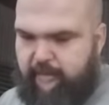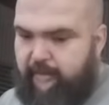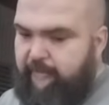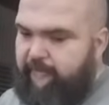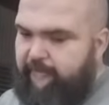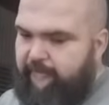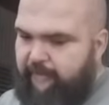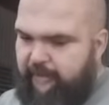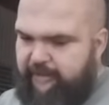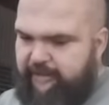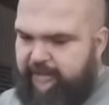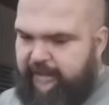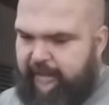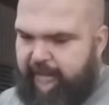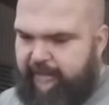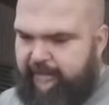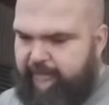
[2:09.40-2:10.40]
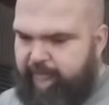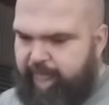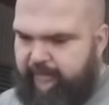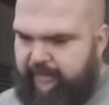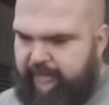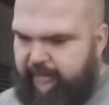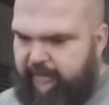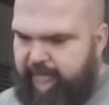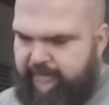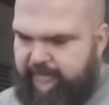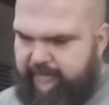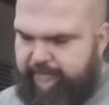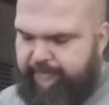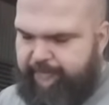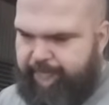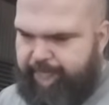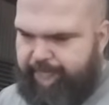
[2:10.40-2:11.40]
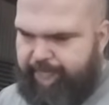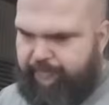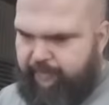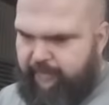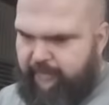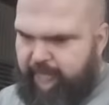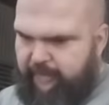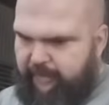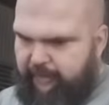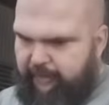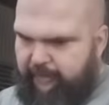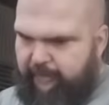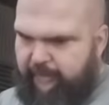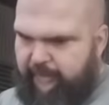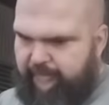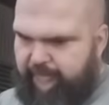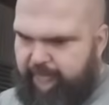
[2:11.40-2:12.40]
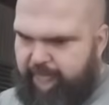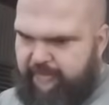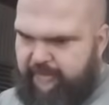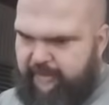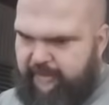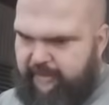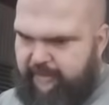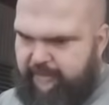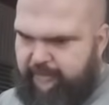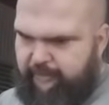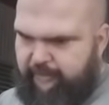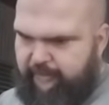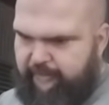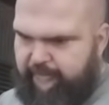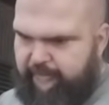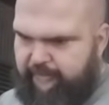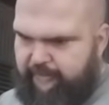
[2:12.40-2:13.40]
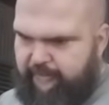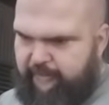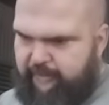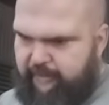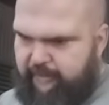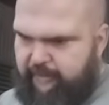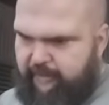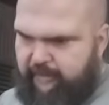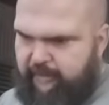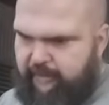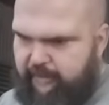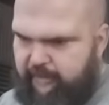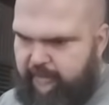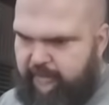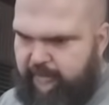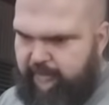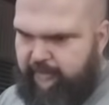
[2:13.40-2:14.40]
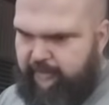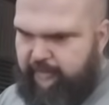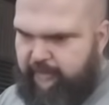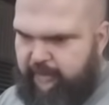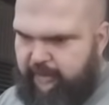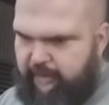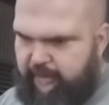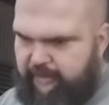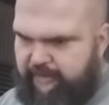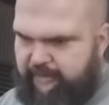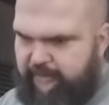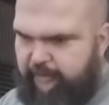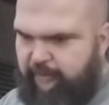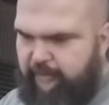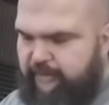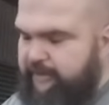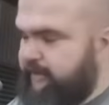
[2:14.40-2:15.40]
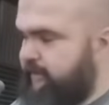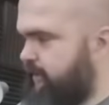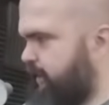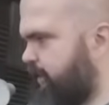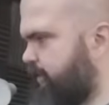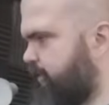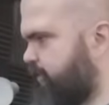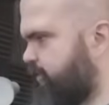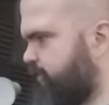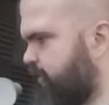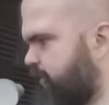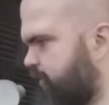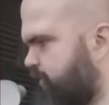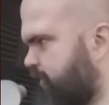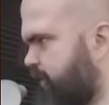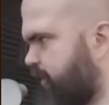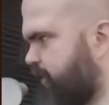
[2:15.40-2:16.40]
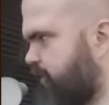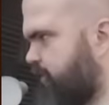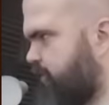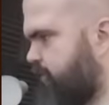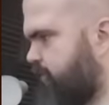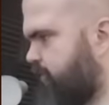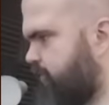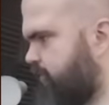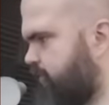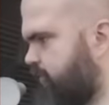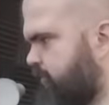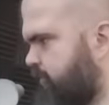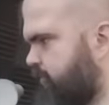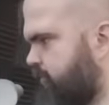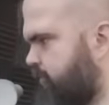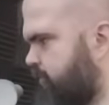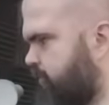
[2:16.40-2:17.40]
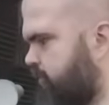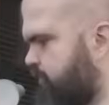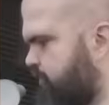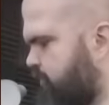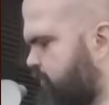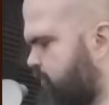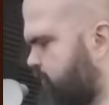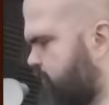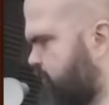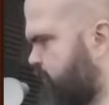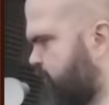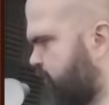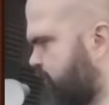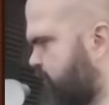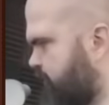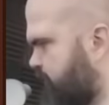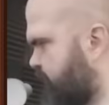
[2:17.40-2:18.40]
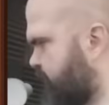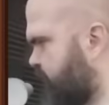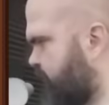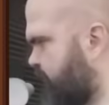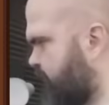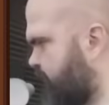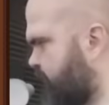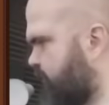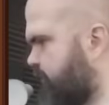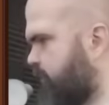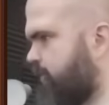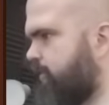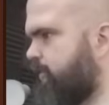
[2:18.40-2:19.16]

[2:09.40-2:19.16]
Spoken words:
Functionality would be nice. So if there's any sort of storage containers we could make or anything like that.